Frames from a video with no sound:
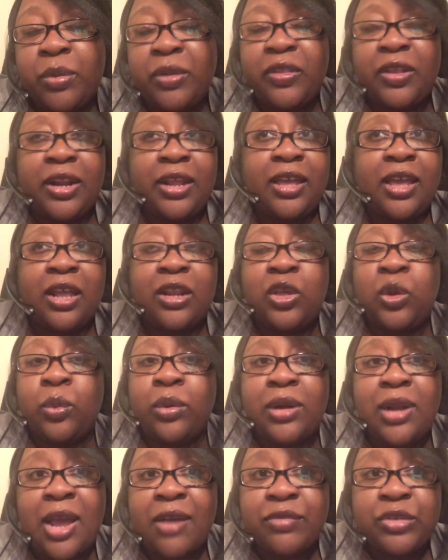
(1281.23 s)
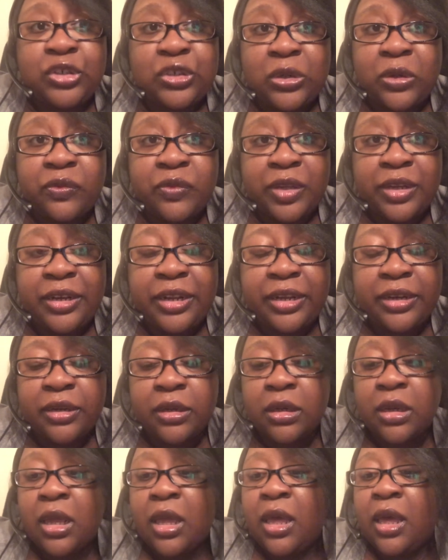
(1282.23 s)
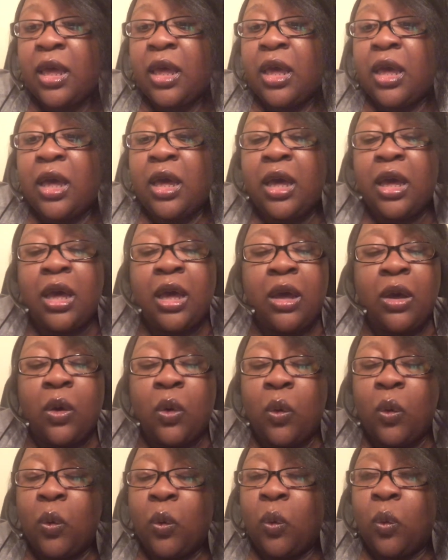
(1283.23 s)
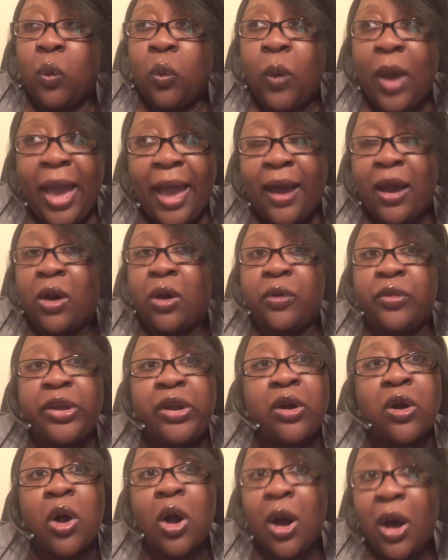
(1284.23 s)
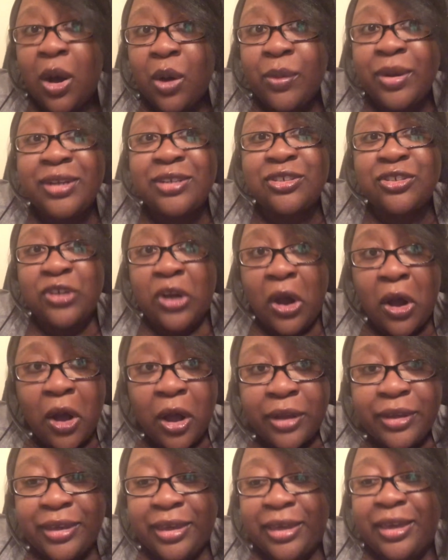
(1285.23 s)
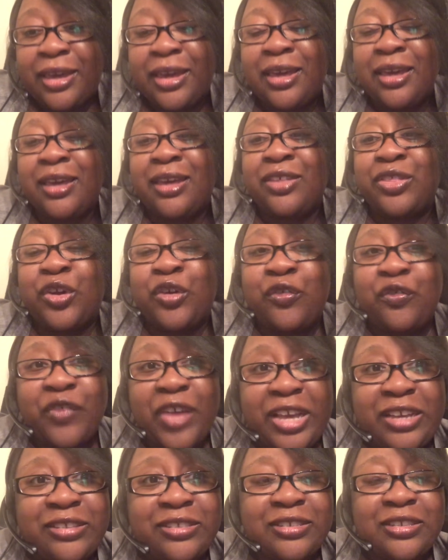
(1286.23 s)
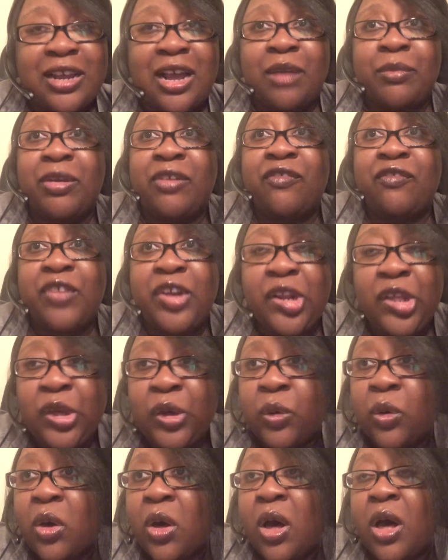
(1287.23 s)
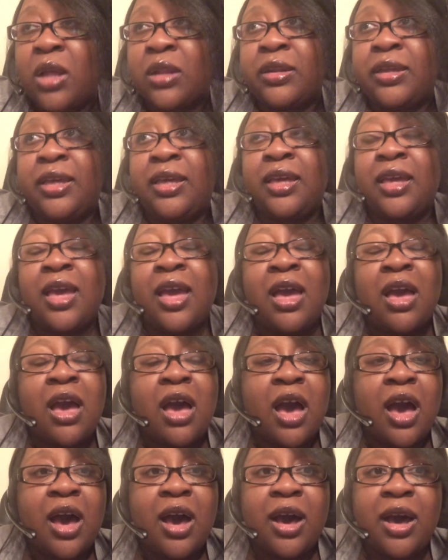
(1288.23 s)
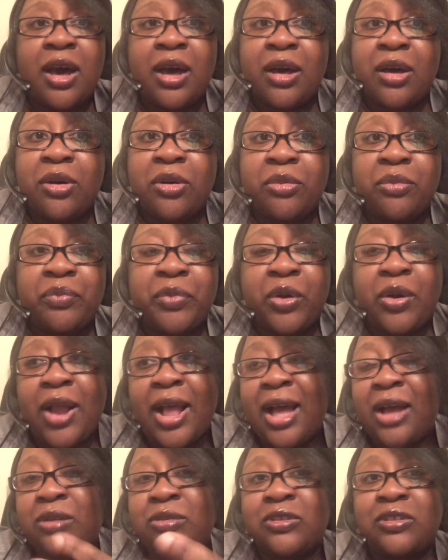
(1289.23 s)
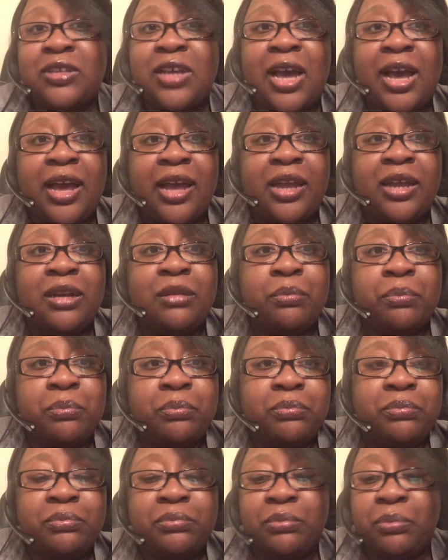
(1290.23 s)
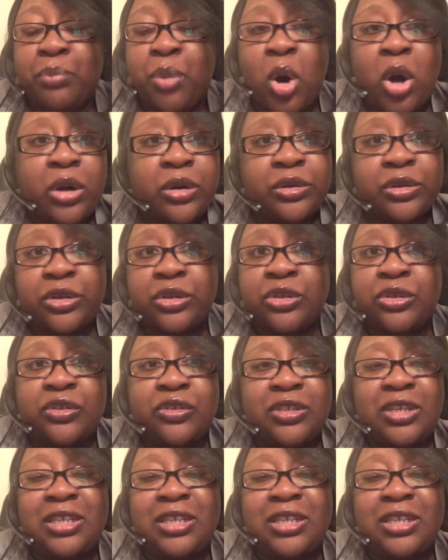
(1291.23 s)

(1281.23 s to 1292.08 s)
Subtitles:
But then again, you wouldn't have a show if they didn't. Wow, they are always talking. They're FaceTiming, video calling. They're outside partners.